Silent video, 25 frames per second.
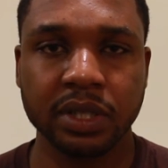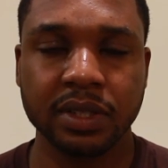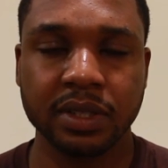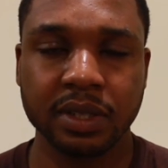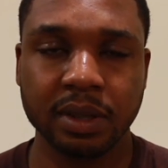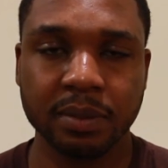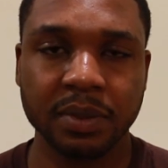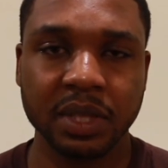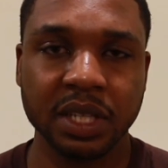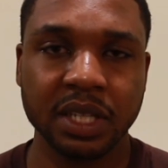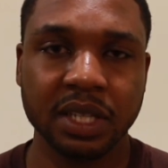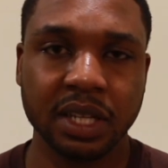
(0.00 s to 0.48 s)

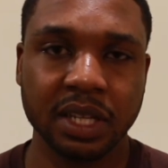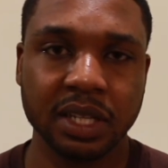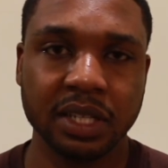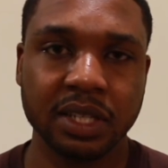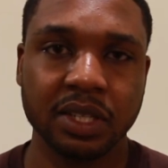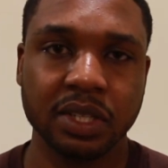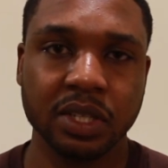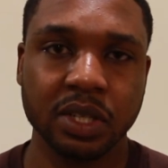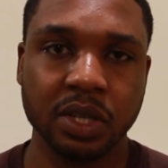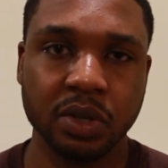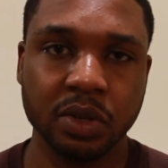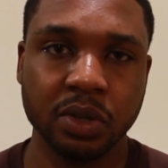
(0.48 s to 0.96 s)
something that
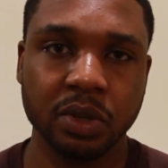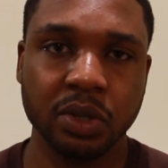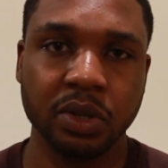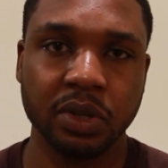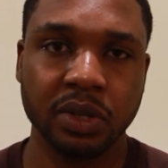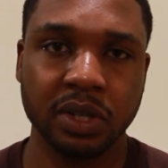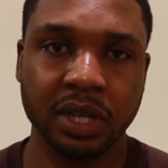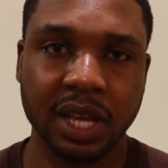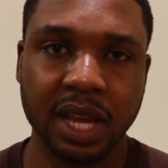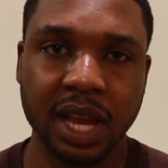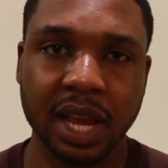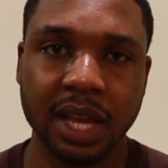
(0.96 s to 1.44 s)
is good
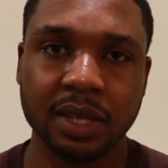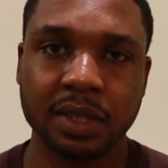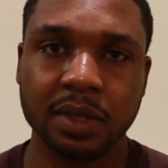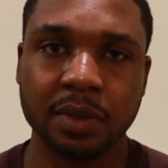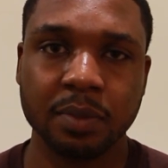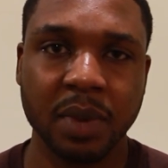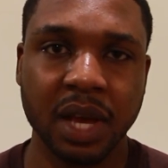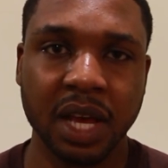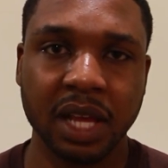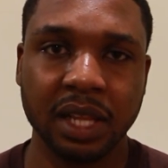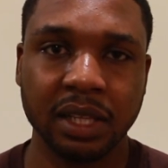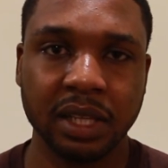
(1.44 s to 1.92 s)
on gas
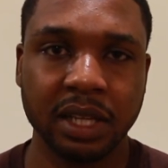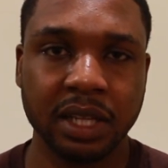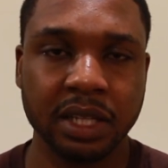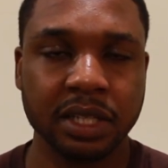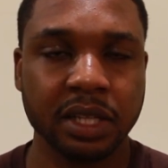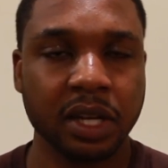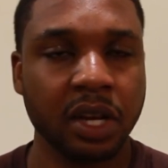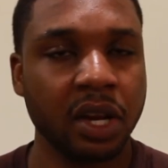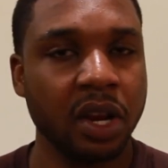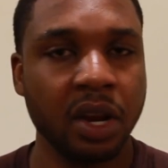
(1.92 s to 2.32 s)
mileage.